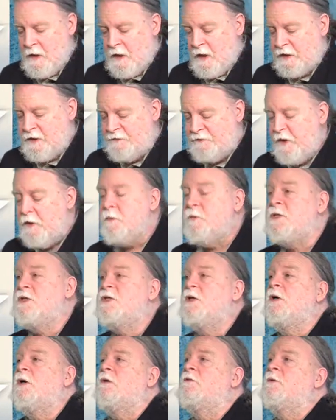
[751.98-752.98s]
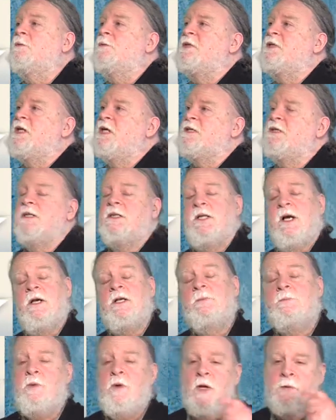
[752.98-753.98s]
The Federal Reserve predicts that the
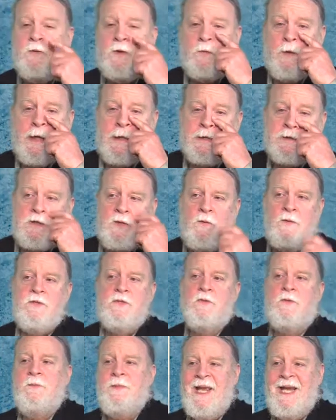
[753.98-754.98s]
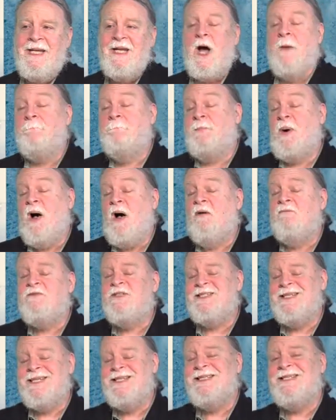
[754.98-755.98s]
unemployment rate is going to remain above
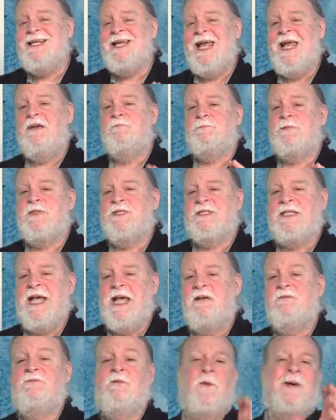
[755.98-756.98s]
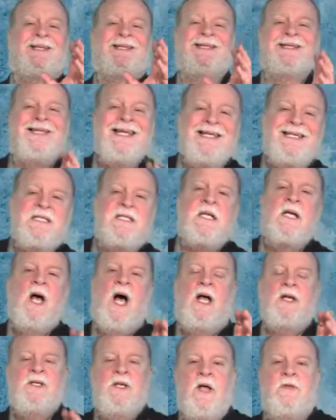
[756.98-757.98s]
six point five percent for at least
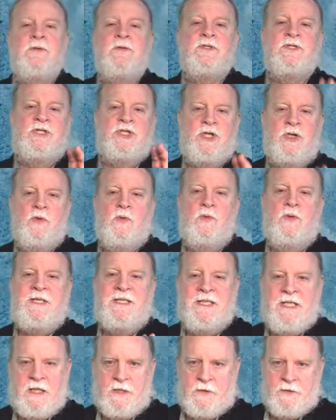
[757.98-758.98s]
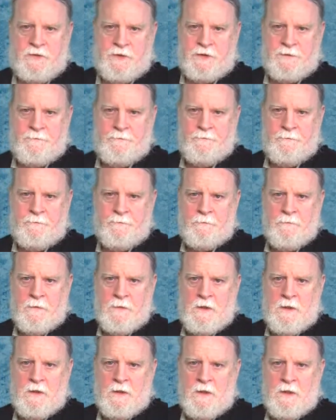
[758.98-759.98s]
another two years.
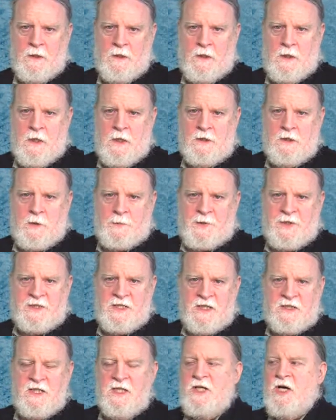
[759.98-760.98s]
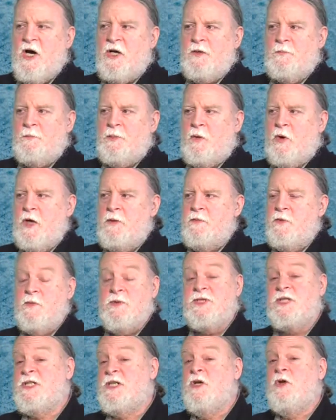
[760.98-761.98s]
They're predicting the unemployment
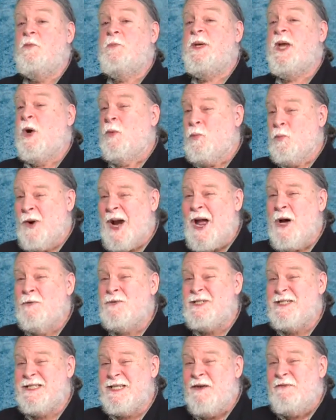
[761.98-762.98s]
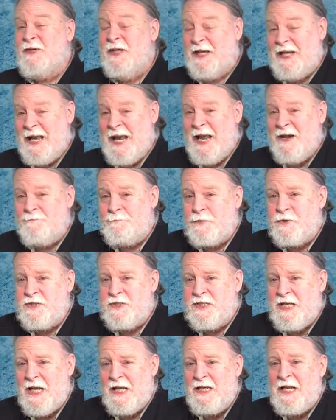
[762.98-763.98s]
will still be around seven point five
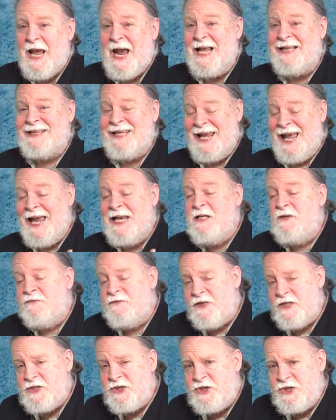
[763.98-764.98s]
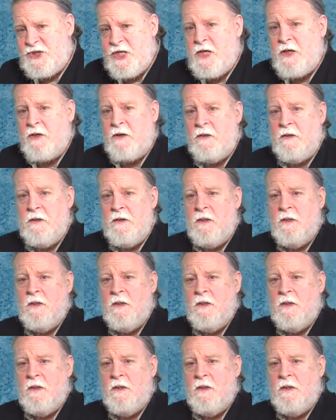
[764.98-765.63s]
percent at the end of this year